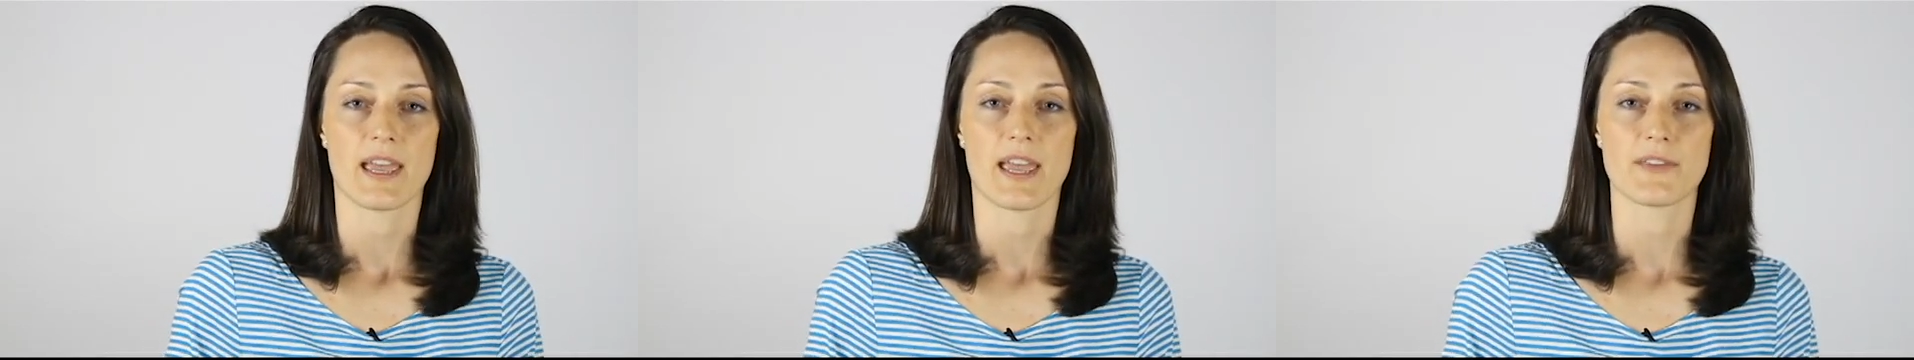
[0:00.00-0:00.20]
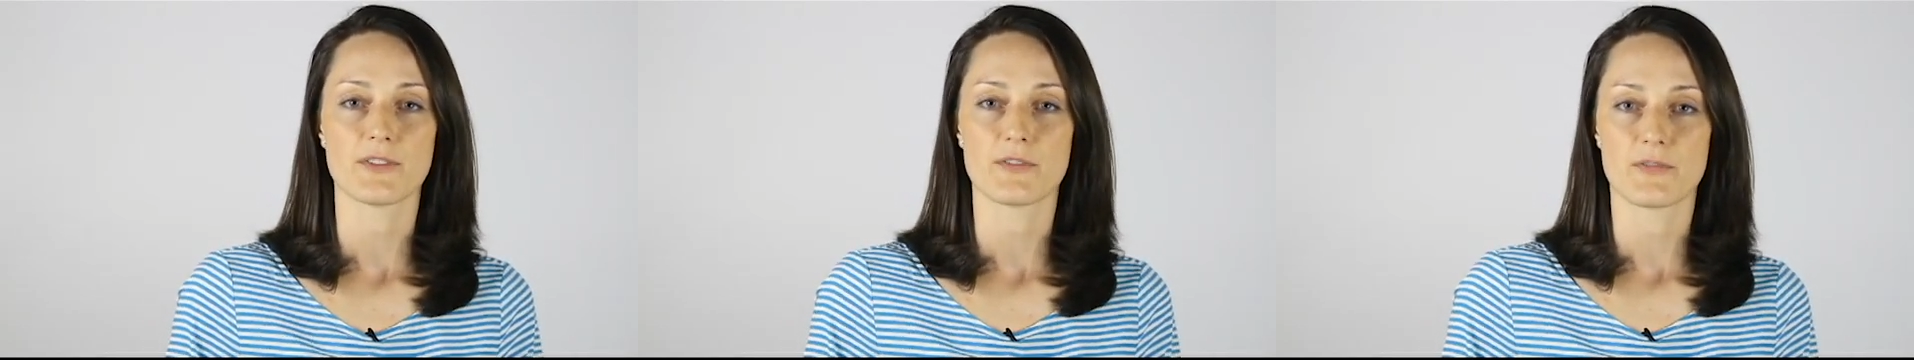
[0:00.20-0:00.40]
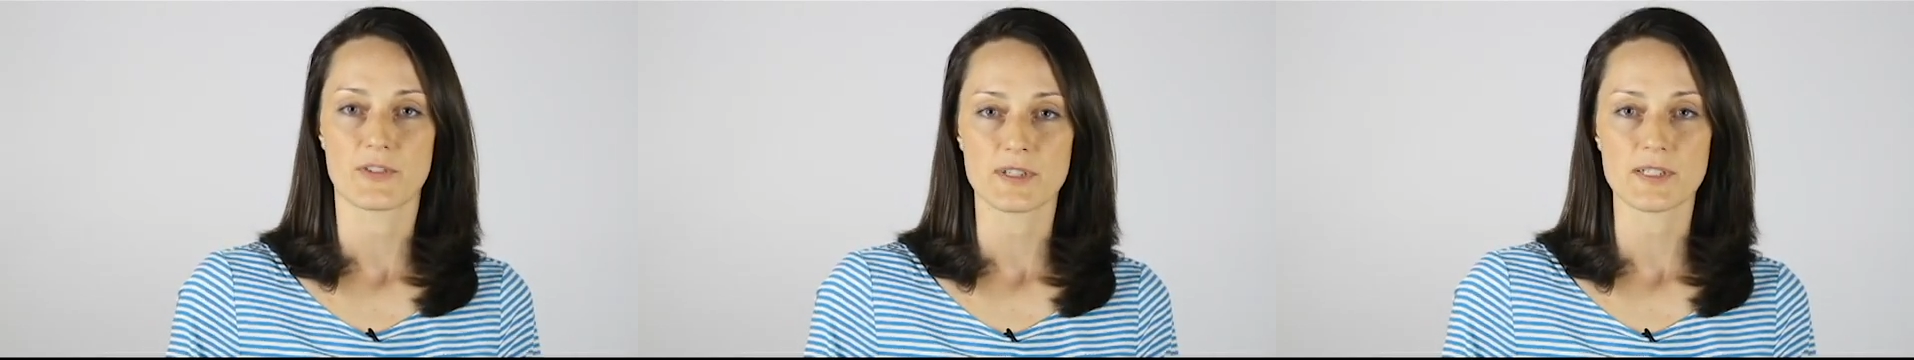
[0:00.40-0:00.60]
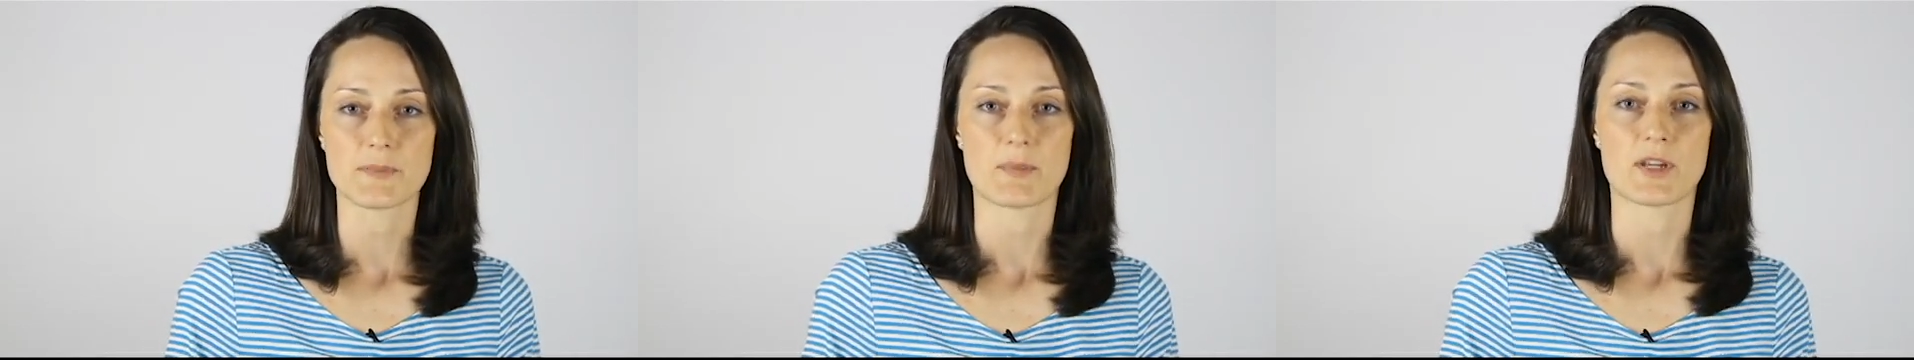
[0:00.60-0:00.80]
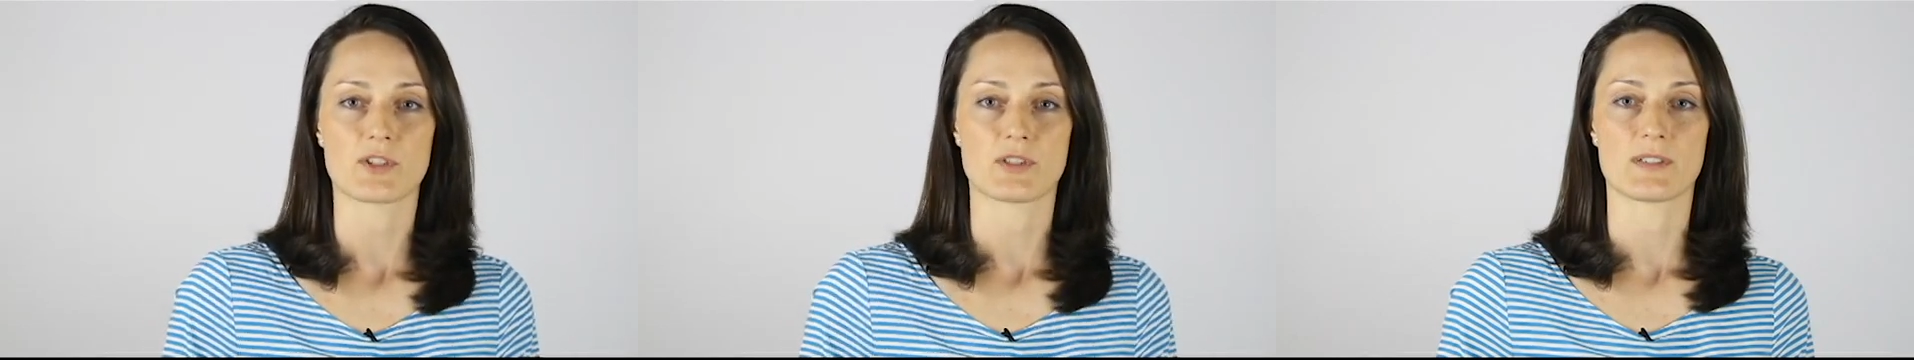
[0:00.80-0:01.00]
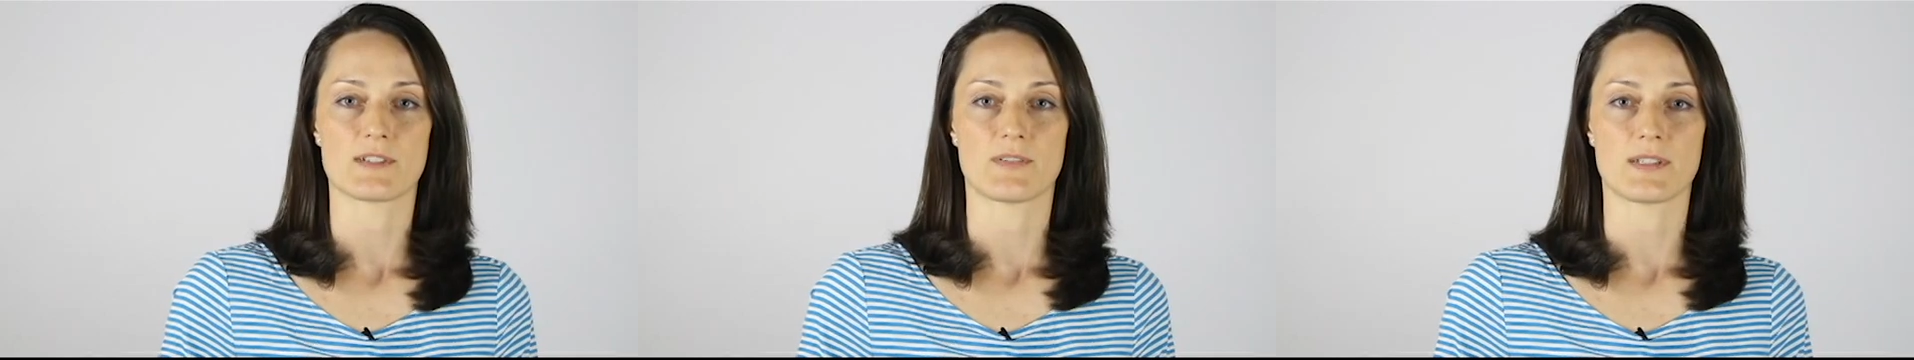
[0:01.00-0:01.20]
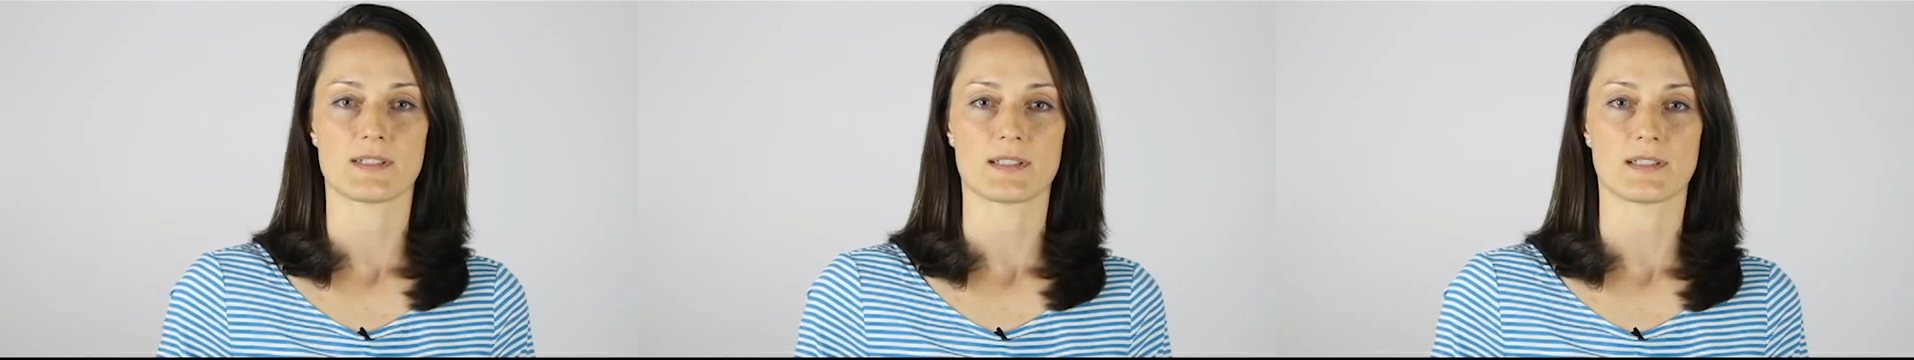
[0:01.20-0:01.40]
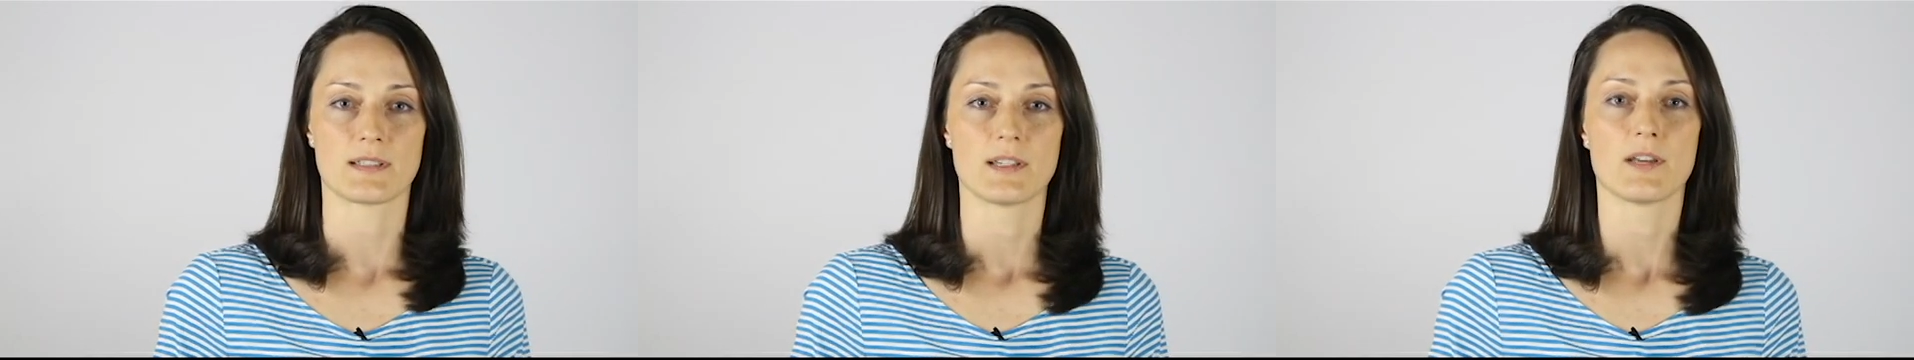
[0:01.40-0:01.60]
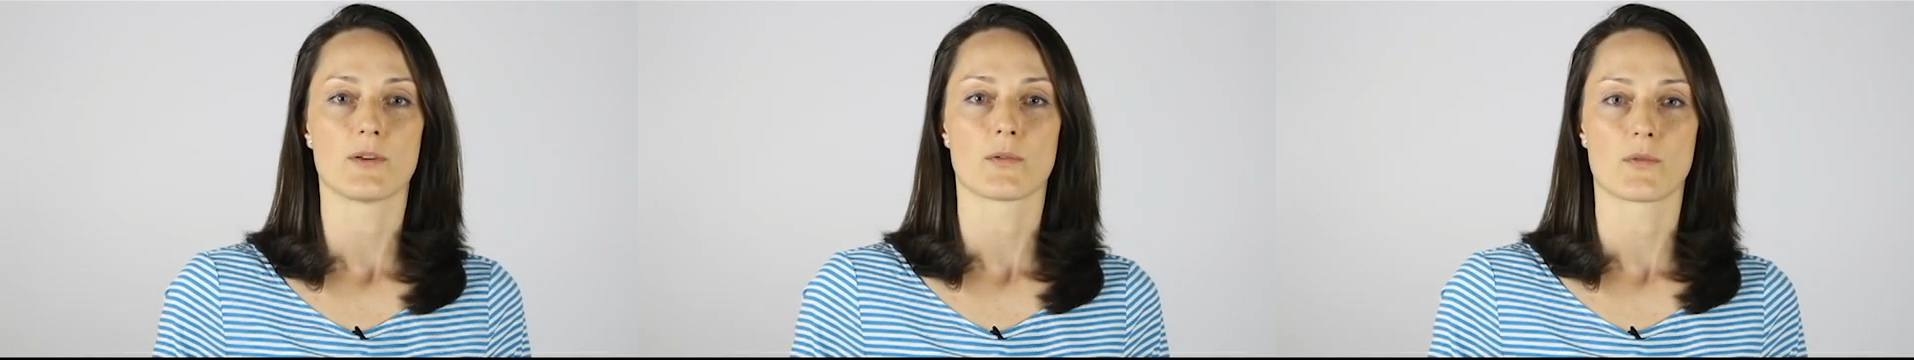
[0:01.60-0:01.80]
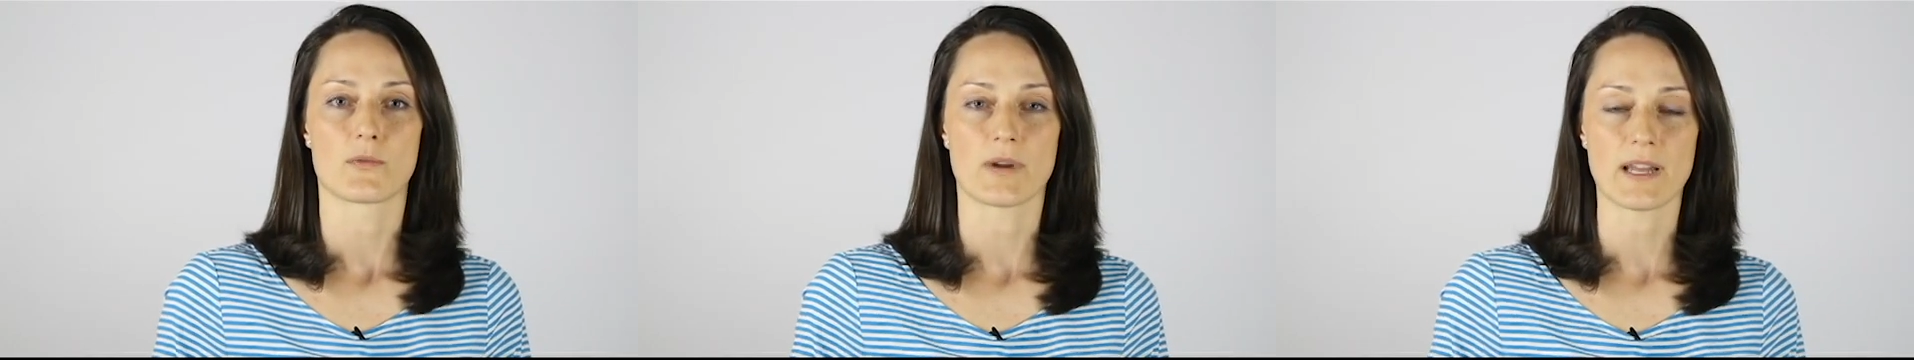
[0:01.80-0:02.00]
at the first patient's visit,
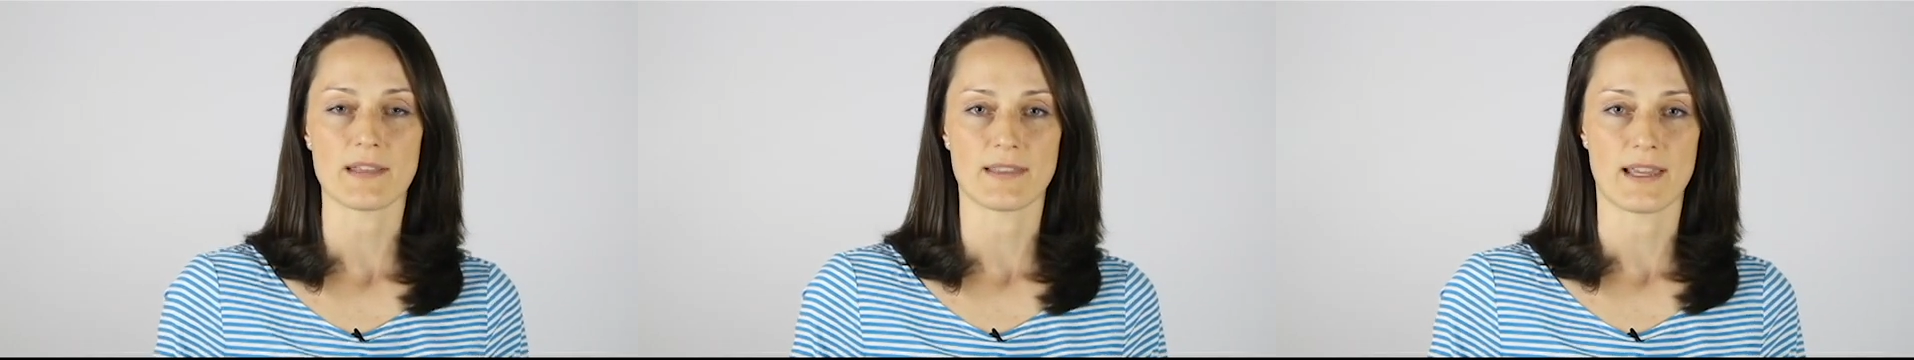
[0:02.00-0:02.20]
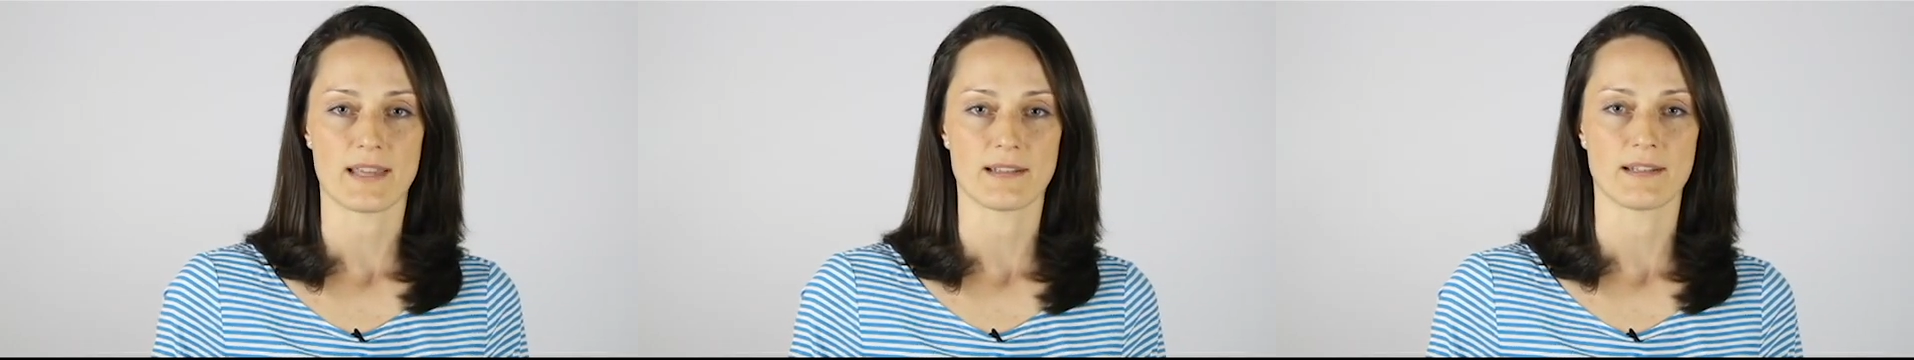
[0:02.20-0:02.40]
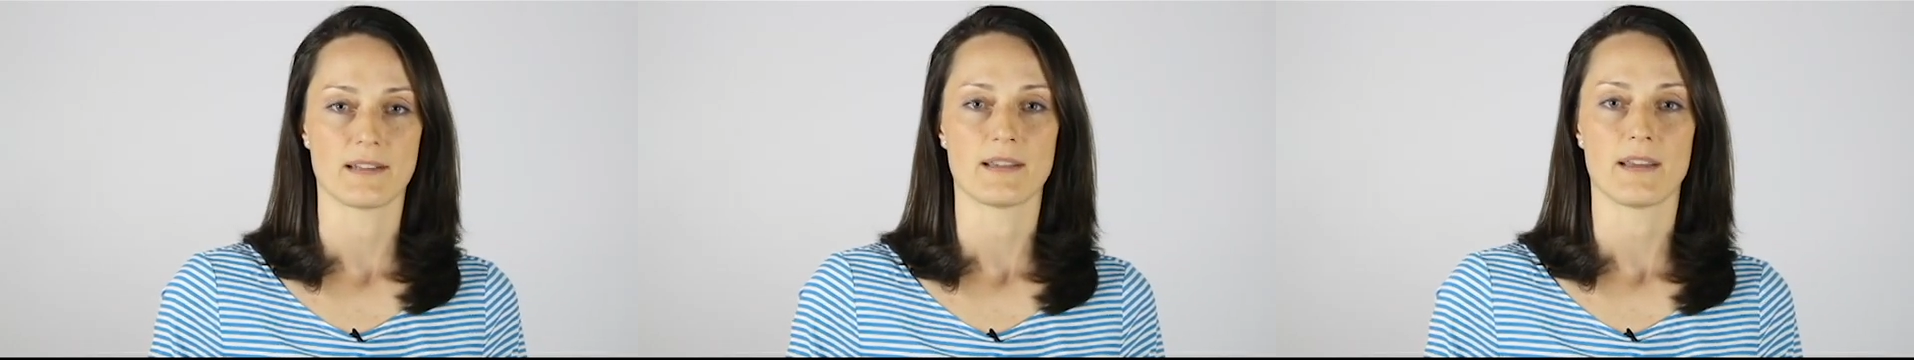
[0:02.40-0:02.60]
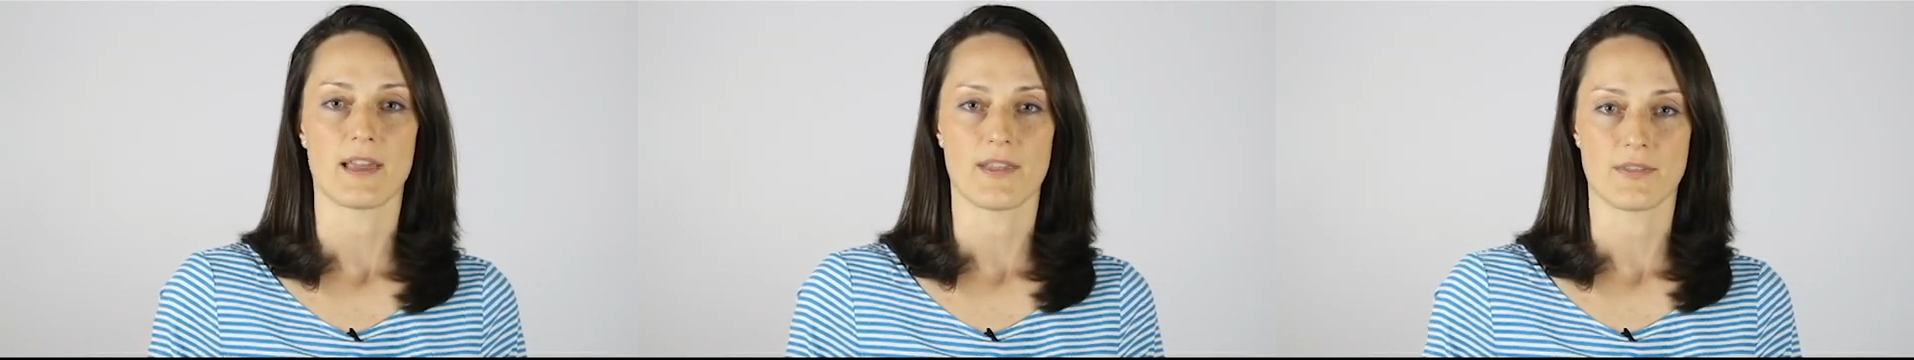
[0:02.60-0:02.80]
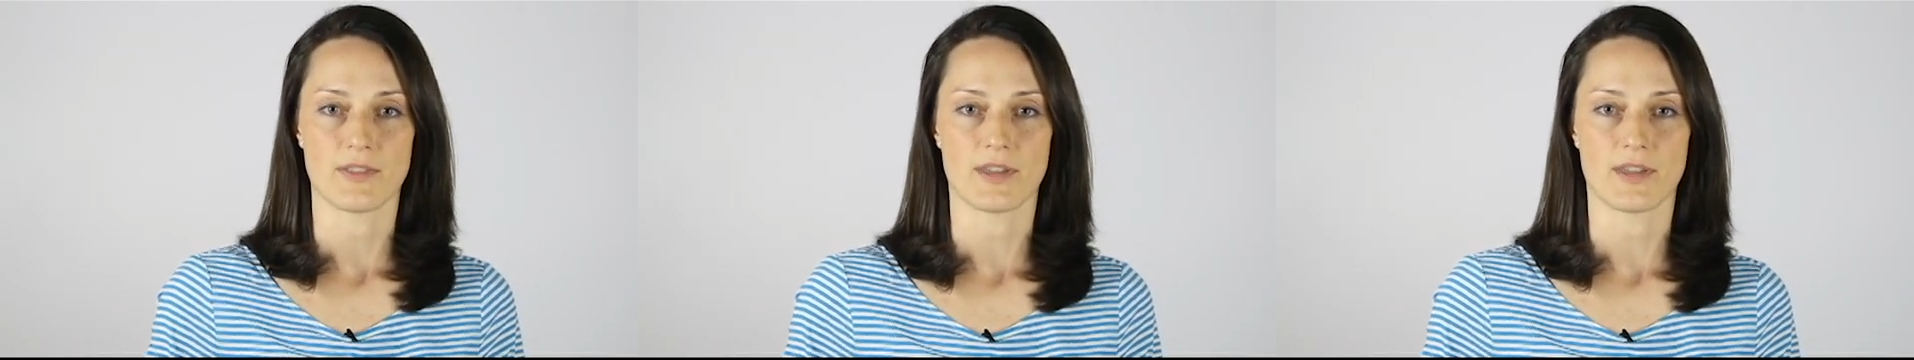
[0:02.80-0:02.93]
right then and